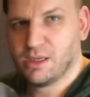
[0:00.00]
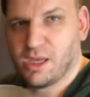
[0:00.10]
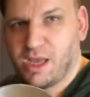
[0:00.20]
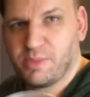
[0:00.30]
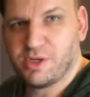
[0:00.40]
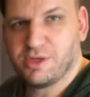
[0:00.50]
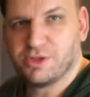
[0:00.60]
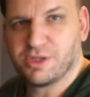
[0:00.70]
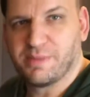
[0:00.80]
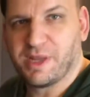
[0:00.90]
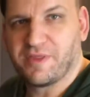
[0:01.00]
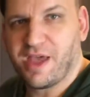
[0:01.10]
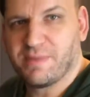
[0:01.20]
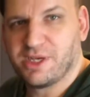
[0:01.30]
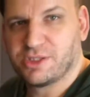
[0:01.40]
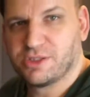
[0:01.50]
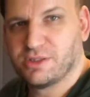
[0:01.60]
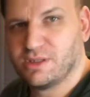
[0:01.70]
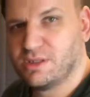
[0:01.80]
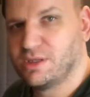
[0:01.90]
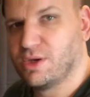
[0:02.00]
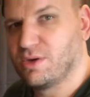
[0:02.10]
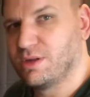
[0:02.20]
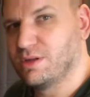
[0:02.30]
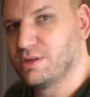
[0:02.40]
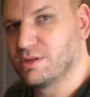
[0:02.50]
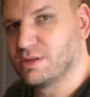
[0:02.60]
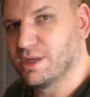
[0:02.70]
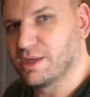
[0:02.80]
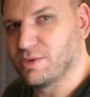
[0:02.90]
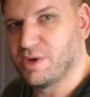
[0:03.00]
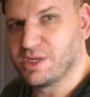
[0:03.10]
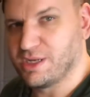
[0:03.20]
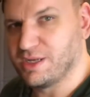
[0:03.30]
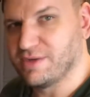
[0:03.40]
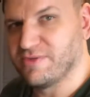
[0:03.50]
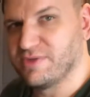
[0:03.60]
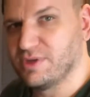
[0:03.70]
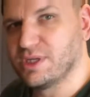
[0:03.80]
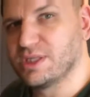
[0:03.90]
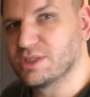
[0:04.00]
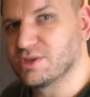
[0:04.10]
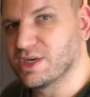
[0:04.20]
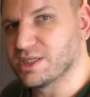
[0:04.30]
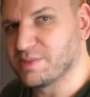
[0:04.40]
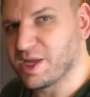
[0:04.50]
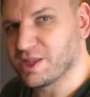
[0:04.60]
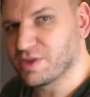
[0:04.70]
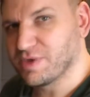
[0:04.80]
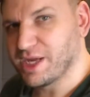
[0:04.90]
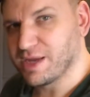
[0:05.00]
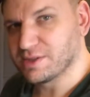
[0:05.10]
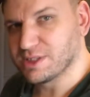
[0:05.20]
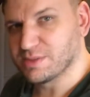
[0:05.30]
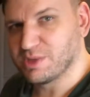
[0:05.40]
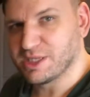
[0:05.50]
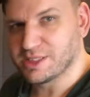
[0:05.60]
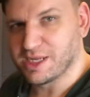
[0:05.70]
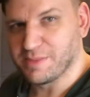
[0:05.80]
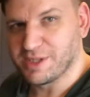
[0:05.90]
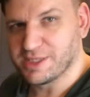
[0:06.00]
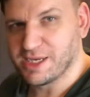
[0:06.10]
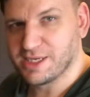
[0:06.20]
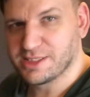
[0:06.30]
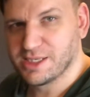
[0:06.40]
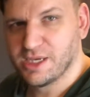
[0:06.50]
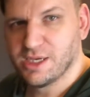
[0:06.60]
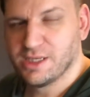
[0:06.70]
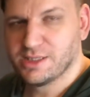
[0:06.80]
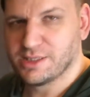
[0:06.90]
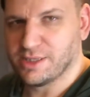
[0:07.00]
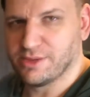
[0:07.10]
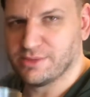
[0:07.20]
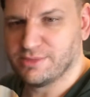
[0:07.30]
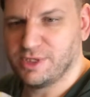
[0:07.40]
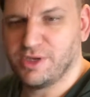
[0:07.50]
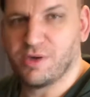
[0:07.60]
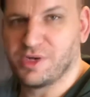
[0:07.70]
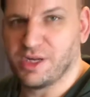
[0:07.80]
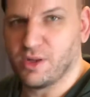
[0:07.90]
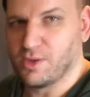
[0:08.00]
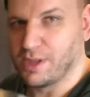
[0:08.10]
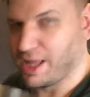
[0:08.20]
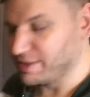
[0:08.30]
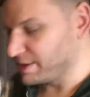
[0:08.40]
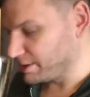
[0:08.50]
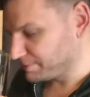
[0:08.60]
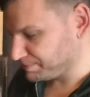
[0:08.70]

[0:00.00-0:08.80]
I put in usually about that much. The total quantity of fluid in this drink is about 3 ounces plus any melted ice, so you don't need a whole lot in there.